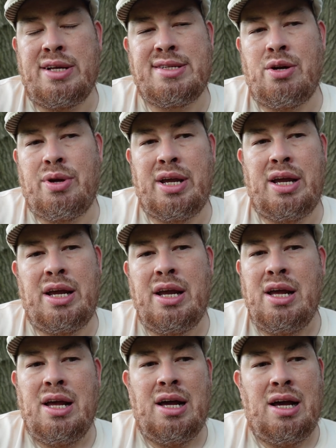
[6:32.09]
I said, okay,
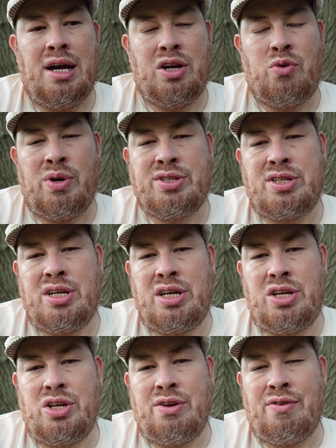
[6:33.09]
Uh,
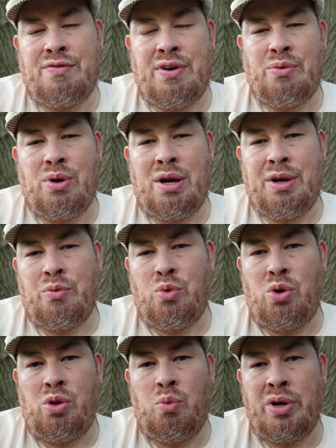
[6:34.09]
Grusty, if I, I'm going to
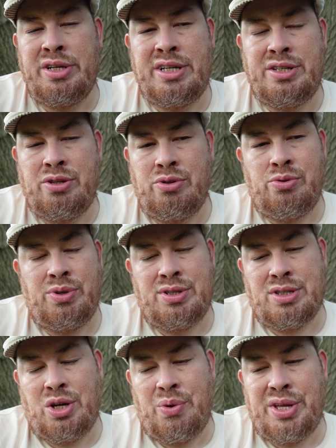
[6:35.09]
roll a one D two, which
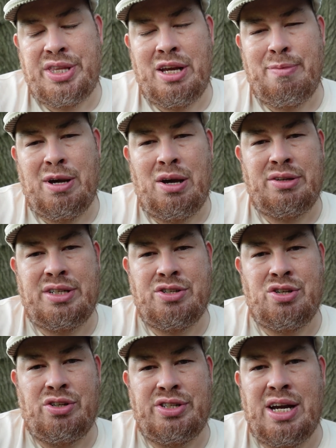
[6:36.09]
is the great thing about
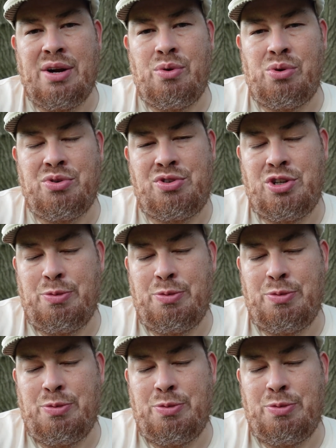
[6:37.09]
digital die rollers.